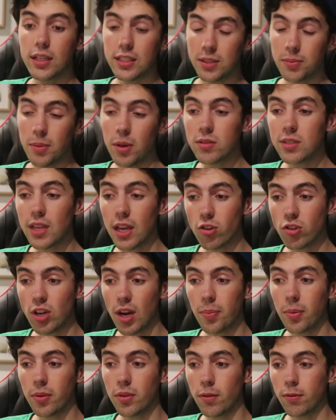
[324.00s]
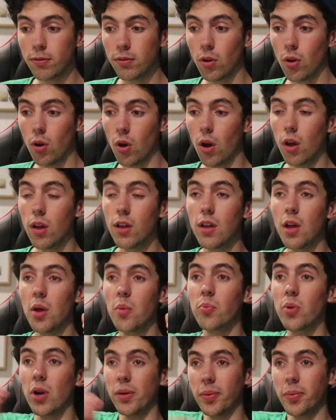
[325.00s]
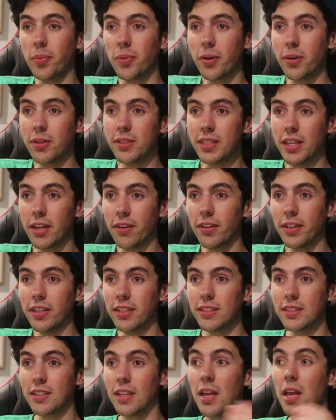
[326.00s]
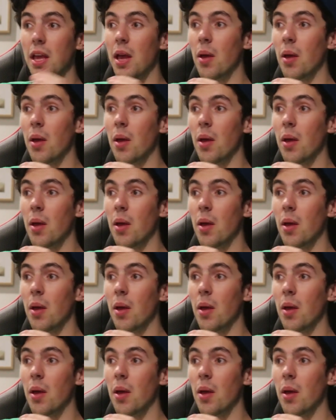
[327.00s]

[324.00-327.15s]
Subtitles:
Smells like crap on the floor. Probably because there is.